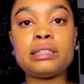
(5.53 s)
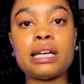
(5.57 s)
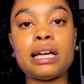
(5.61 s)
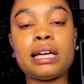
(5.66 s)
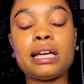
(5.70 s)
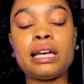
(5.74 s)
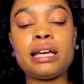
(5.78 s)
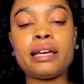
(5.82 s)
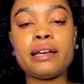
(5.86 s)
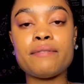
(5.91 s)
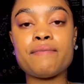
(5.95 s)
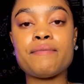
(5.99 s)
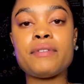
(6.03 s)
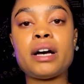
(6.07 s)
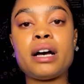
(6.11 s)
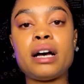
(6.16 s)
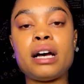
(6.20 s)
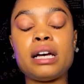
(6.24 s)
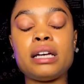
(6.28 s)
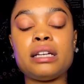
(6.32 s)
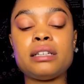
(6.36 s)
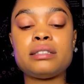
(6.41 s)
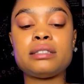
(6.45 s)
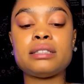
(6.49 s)
I can't
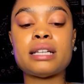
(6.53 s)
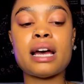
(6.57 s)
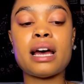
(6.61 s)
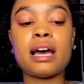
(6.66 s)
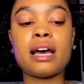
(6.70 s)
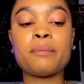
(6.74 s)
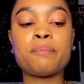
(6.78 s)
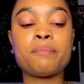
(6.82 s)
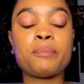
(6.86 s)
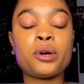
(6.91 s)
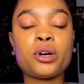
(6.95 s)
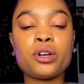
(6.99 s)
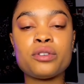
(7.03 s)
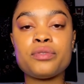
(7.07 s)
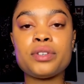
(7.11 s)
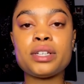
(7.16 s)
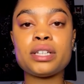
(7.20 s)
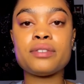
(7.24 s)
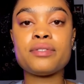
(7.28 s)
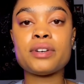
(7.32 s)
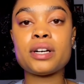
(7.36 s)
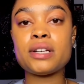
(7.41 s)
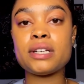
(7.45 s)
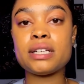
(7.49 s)
find that
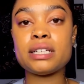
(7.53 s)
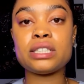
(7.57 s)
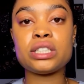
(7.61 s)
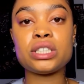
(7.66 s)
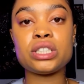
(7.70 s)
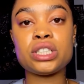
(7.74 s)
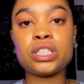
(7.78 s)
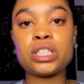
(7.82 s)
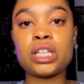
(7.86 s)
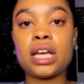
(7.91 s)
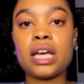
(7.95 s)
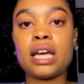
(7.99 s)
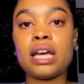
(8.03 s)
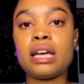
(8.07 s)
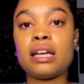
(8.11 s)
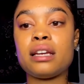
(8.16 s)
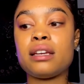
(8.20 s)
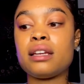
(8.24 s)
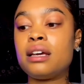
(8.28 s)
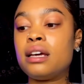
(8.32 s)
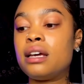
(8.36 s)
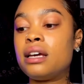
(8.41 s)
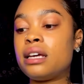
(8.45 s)
perfect foundation shade.